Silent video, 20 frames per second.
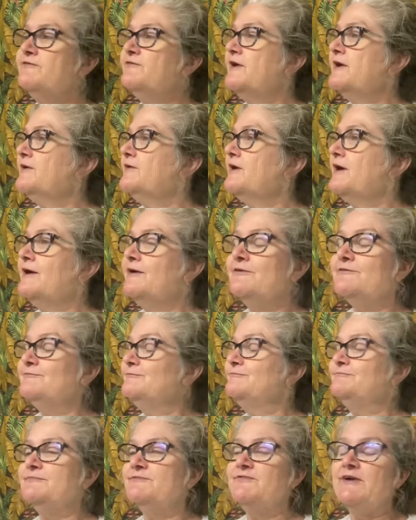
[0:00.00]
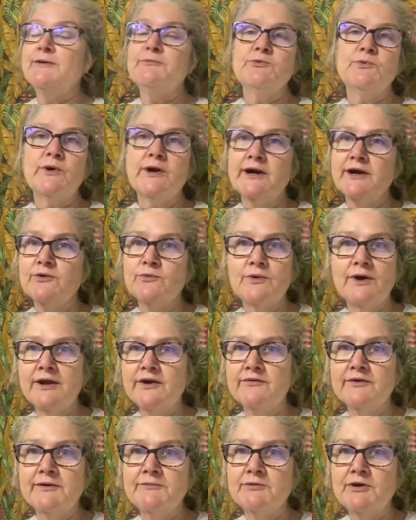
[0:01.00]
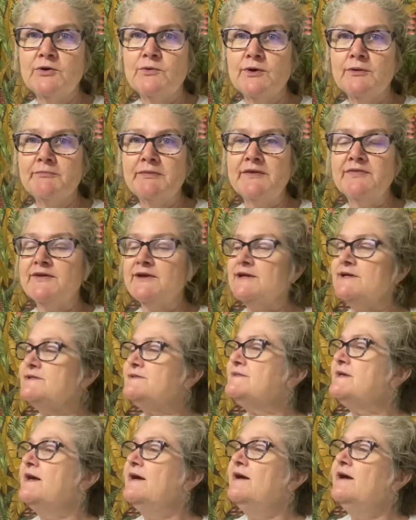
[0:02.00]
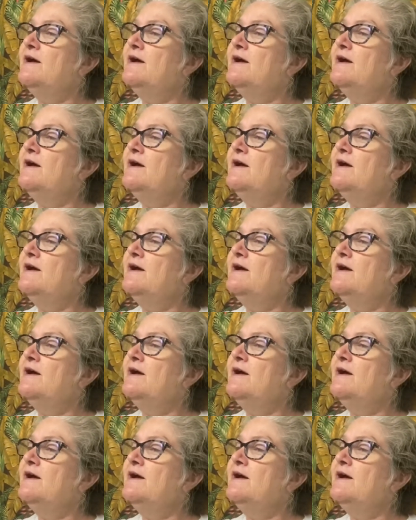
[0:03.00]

February. I don't even know what month it is.